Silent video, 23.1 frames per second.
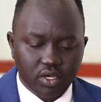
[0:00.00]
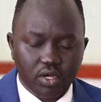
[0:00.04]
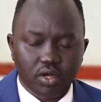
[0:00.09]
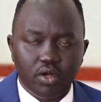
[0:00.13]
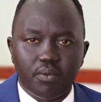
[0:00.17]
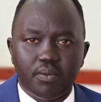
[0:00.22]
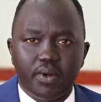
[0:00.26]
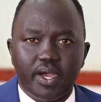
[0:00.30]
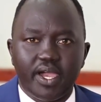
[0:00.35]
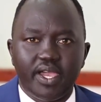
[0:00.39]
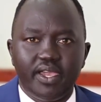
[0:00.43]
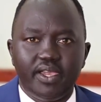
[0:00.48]

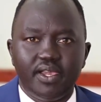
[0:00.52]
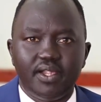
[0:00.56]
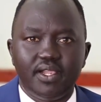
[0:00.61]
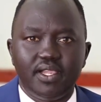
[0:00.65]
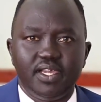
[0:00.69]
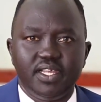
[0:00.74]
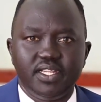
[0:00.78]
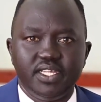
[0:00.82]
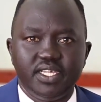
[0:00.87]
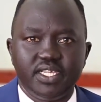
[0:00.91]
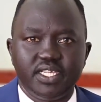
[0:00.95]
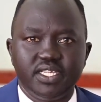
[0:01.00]
of higher
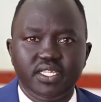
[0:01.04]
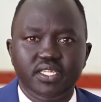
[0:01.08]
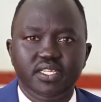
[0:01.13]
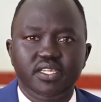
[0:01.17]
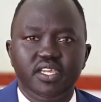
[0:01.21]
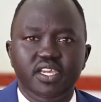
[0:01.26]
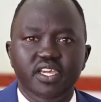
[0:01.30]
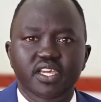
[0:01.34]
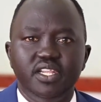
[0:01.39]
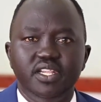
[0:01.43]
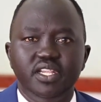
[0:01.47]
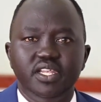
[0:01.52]

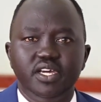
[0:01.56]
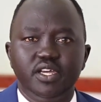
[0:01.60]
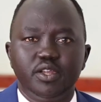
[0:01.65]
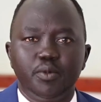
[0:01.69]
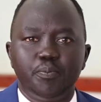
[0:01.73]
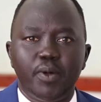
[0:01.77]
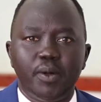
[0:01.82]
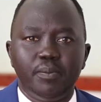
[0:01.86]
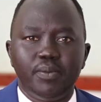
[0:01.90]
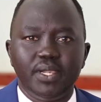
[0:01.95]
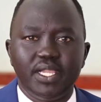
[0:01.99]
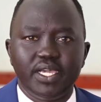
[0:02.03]
learning in the
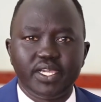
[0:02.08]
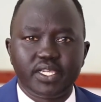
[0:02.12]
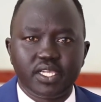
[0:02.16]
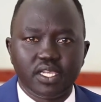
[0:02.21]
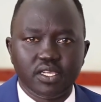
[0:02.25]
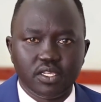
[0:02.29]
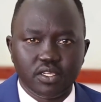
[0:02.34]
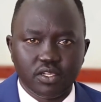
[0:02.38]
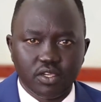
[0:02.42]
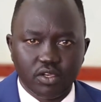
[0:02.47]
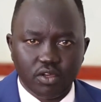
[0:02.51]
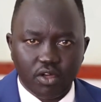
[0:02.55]
Republic
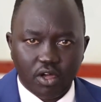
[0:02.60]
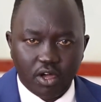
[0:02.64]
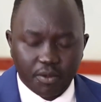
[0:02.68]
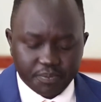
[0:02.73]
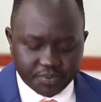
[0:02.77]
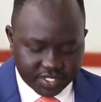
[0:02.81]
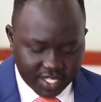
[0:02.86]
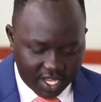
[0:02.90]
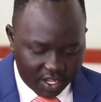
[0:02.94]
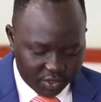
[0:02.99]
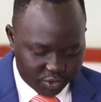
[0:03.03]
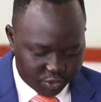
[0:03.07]
of
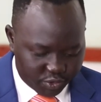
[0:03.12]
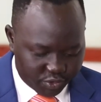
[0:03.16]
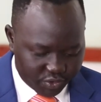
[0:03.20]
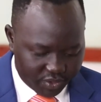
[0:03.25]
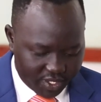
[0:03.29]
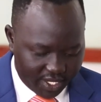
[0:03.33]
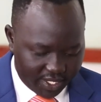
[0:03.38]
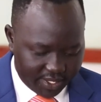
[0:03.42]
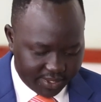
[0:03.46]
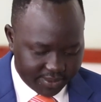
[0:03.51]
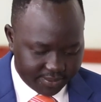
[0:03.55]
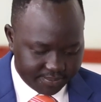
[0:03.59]
South
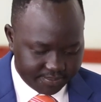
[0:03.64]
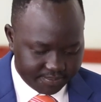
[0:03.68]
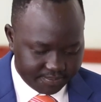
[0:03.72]
Sudan.